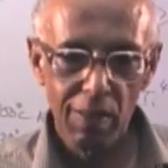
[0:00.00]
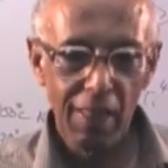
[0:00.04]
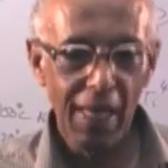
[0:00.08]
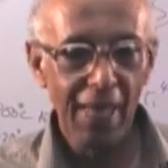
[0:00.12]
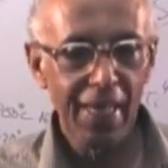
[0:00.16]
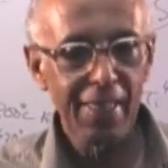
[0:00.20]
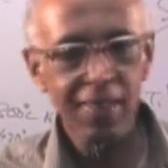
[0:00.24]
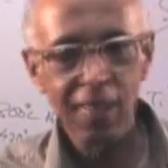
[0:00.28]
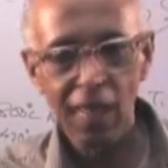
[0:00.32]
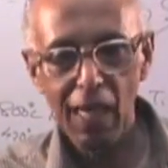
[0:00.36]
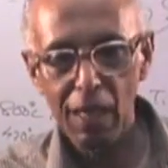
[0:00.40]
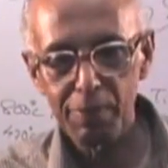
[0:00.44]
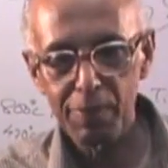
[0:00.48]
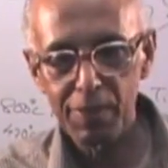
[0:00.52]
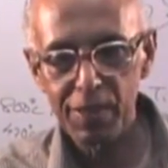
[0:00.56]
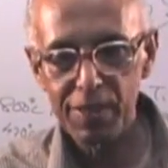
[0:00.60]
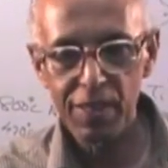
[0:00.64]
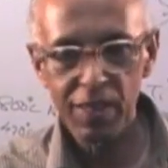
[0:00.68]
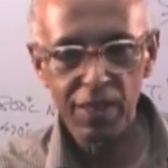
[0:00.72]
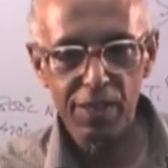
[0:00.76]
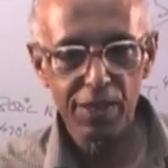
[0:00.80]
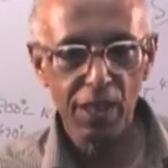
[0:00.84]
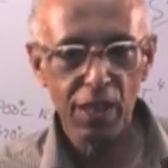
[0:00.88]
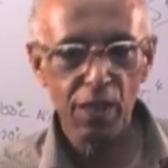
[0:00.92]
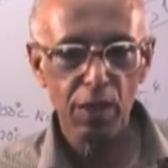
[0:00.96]
like
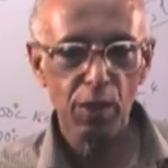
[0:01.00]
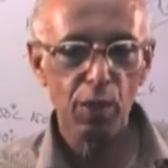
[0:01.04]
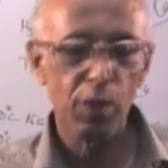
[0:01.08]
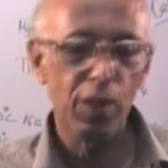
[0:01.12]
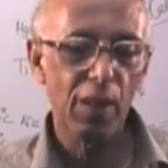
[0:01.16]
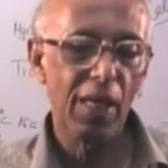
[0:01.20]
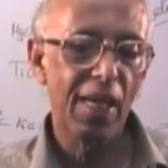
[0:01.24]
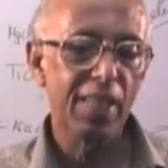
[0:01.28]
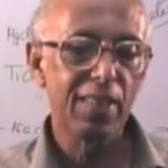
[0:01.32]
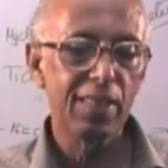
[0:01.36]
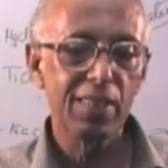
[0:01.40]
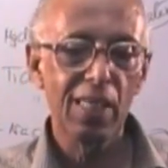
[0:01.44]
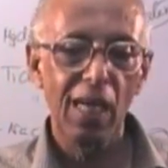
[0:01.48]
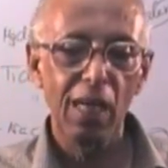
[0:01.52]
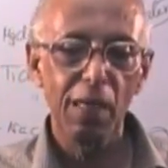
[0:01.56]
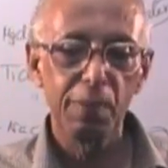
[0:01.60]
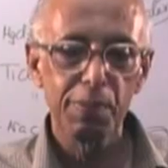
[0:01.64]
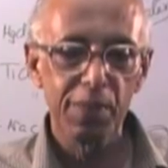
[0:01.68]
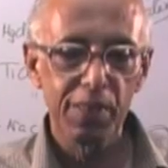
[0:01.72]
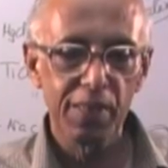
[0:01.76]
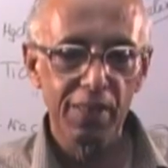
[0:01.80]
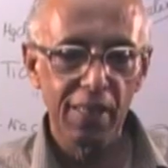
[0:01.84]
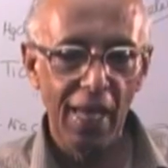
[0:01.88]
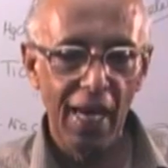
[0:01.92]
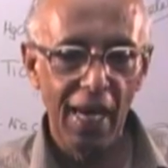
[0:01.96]
carbon tetrachloride,
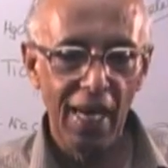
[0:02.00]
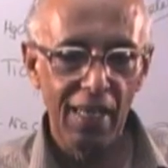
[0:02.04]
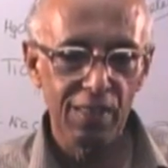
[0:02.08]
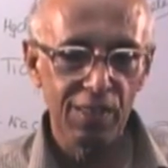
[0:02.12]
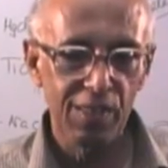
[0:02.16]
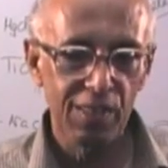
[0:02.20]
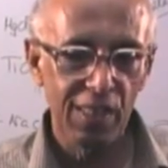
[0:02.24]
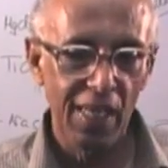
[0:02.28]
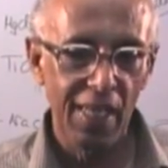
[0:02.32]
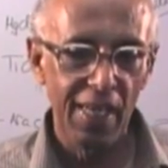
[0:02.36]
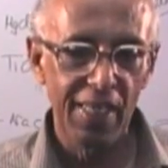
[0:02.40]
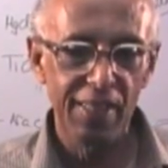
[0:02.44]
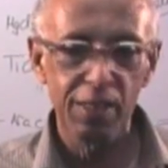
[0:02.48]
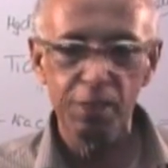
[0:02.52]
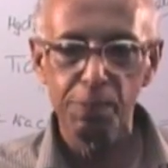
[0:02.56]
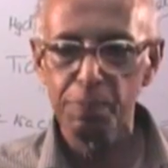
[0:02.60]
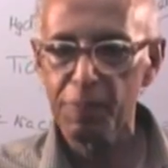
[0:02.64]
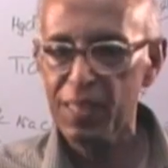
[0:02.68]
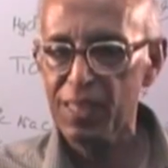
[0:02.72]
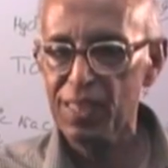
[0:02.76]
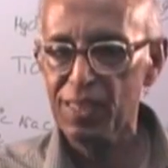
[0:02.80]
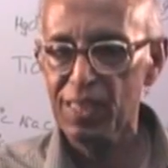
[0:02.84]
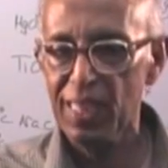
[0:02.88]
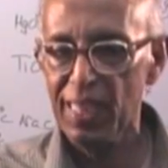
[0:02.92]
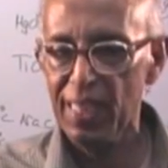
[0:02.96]
carbon dioxide,
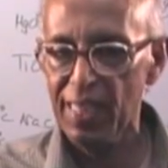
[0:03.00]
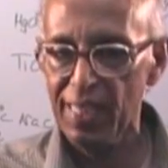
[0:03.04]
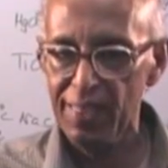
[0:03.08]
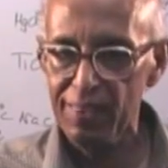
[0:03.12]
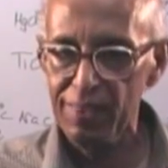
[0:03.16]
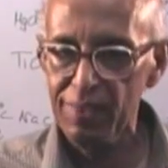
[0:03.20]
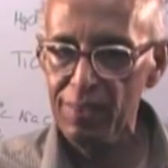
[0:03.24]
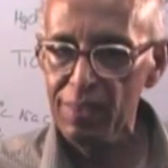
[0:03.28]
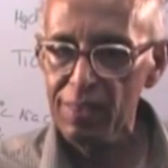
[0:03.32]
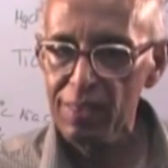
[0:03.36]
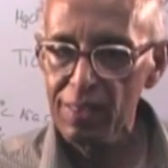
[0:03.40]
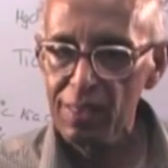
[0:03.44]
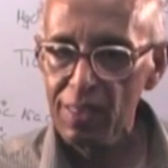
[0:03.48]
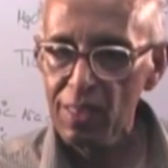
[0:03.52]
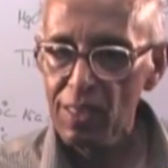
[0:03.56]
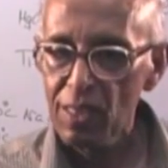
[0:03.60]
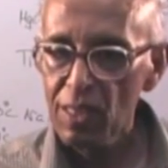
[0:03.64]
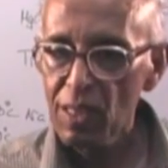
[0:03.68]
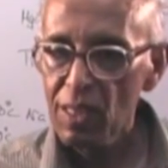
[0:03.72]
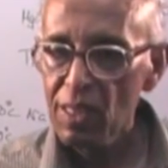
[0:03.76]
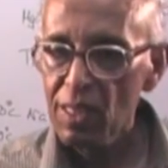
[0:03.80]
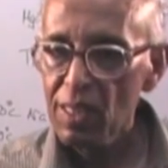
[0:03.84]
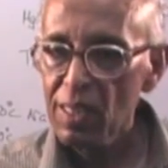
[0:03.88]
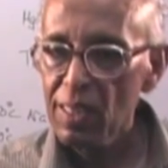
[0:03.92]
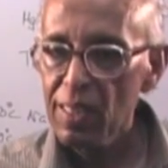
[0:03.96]
methane,
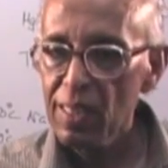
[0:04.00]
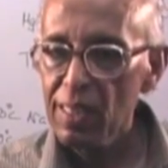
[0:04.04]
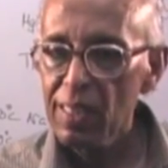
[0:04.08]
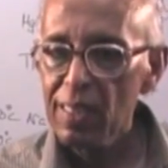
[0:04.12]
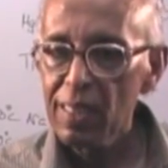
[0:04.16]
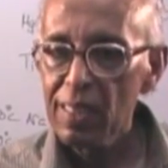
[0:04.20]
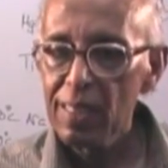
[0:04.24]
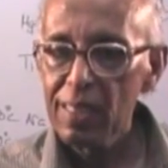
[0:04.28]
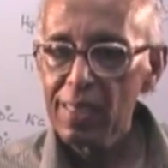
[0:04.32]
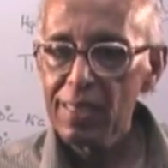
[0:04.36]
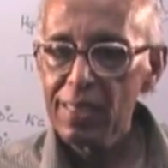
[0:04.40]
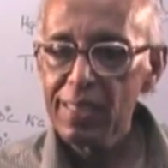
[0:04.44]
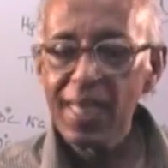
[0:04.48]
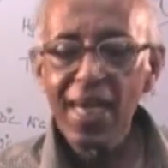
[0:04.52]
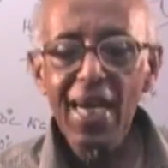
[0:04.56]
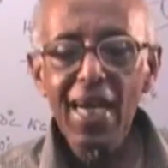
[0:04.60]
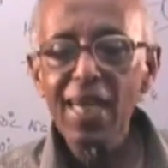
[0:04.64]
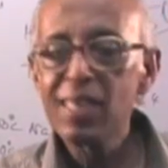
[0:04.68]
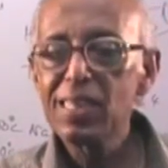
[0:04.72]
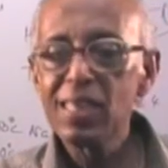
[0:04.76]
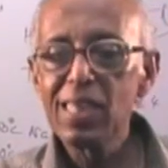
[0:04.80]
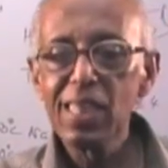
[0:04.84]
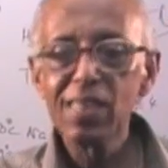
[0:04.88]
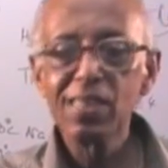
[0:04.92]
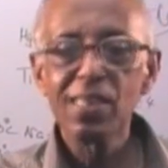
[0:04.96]

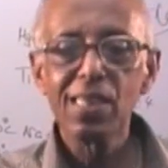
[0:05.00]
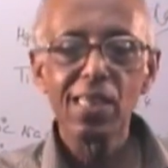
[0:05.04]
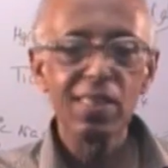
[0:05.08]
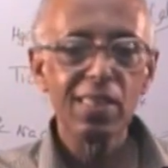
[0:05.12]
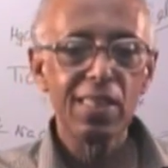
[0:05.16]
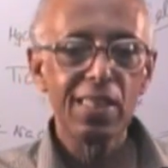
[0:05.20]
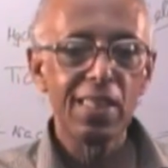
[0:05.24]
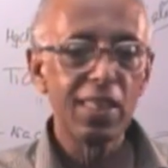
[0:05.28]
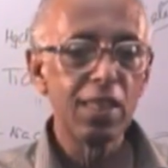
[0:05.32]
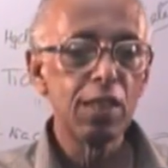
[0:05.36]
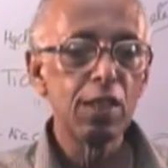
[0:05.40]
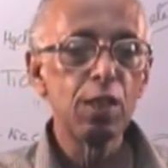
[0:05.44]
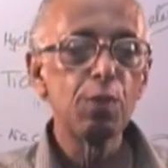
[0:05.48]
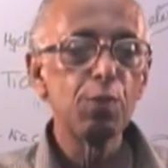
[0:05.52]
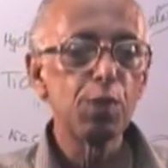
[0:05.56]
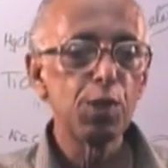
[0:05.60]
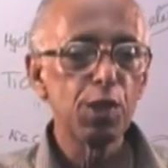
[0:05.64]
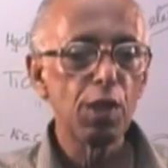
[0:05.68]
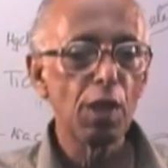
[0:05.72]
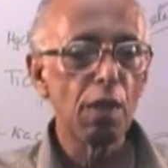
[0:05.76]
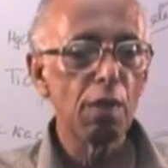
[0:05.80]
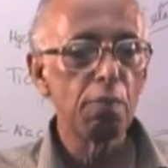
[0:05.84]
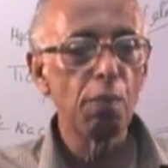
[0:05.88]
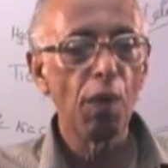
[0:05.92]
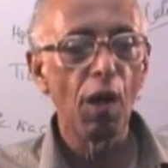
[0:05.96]
they exist as an
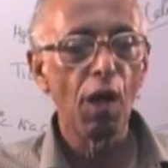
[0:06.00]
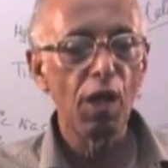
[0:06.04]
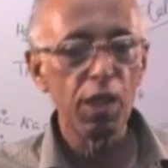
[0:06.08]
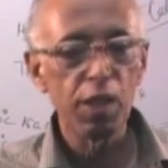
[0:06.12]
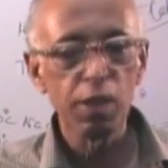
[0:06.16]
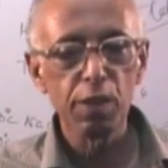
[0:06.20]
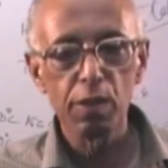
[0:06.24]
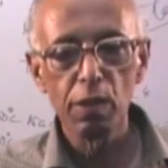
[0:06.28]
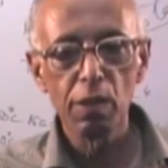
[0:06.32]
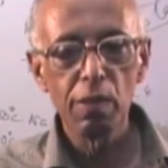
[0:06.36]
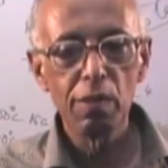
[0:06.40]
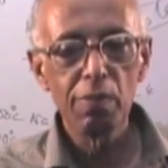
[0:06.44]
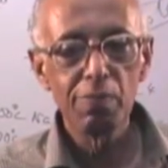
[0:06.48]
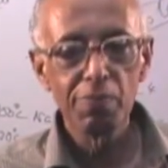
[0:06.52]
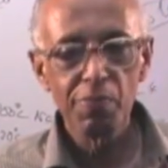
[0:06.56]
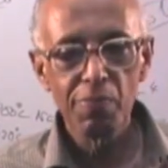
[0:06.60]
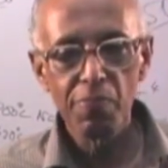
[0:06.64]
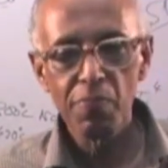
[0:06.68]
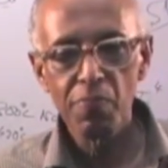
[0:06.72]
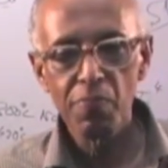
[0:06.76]
individual molecule.